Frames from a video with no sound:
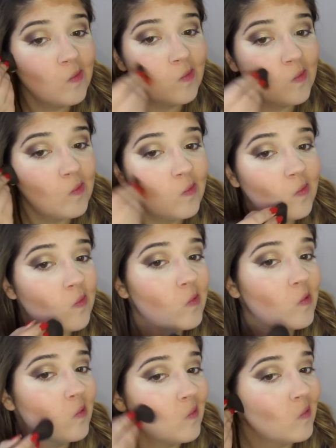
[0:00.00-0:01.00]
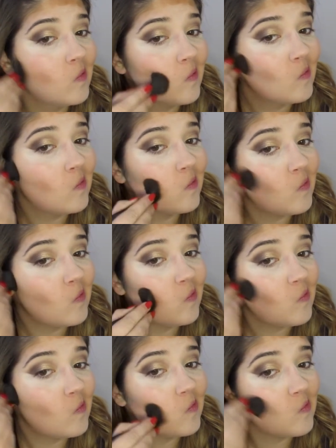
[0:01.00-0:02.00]
and bring our
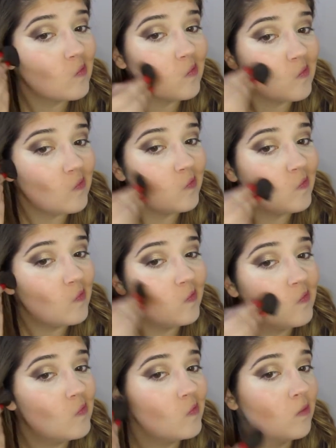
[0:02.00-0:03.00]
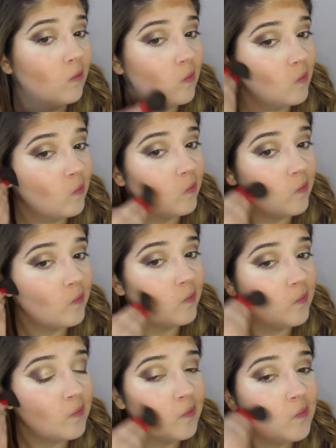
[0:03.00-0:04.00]
look back to life. This is
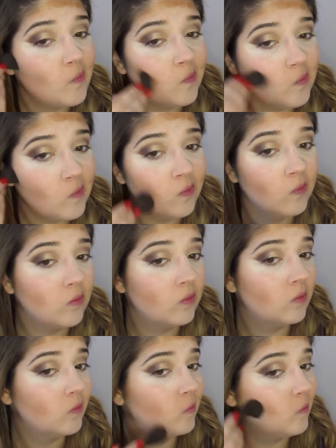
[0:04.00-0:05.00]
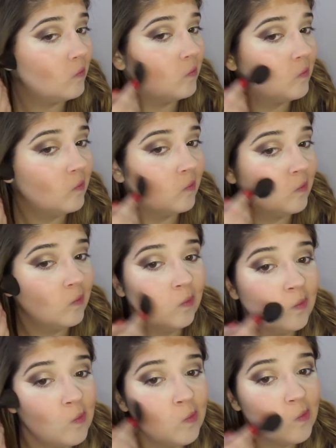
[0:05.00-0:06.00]
especially helpful now that we are
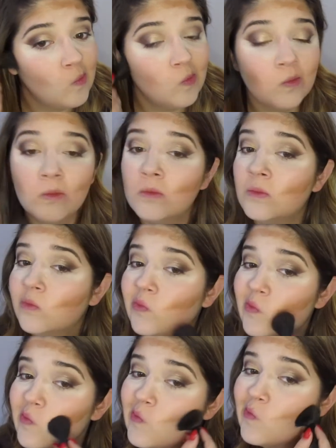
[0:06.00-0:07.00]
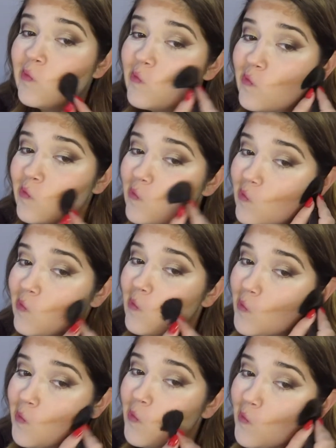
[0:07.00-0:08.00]
entering the winter months and we're not as
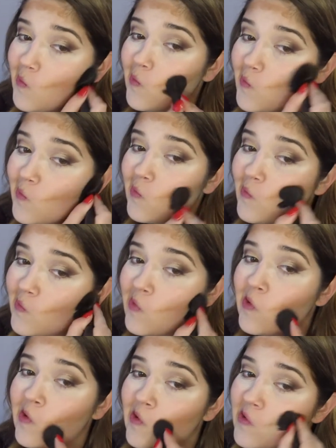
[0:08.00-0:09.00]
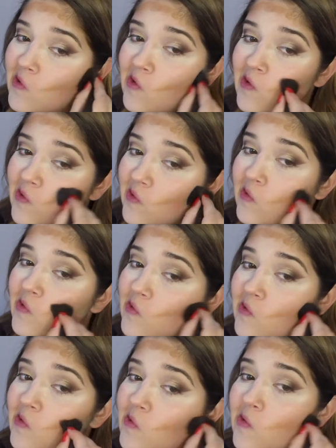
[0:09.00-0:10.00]
tan as we were during the summer,
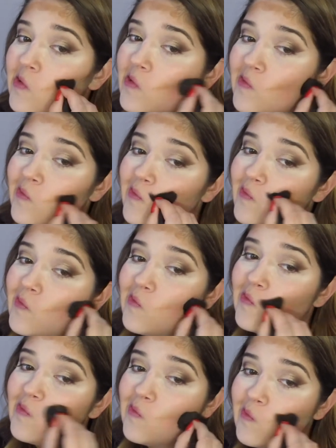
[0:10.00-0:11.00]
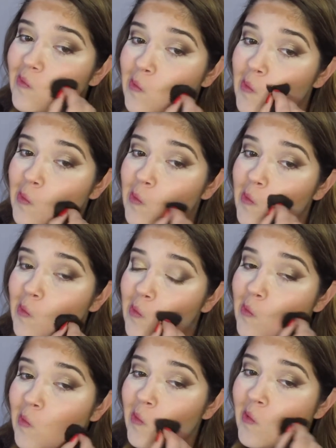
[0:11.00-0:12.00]
so I know I have lost
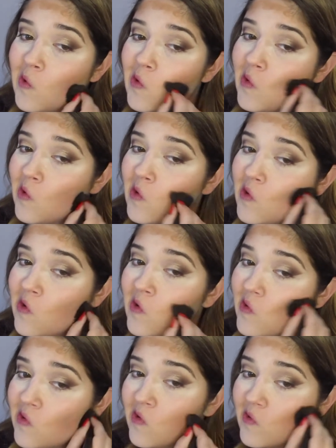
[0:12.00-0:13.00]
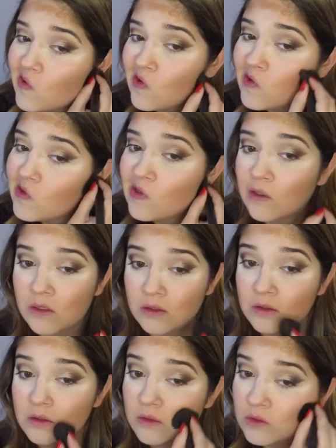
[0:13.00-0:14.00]
a lot of my tan. So using
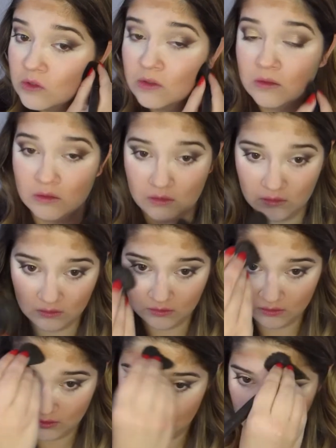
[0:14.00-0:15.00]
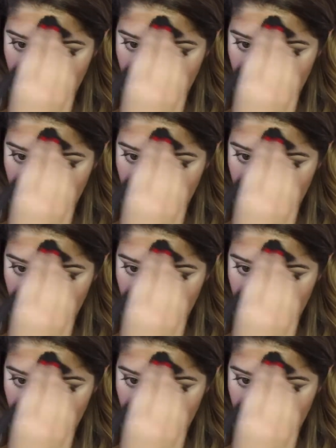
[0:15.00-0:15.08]
bronzer will really help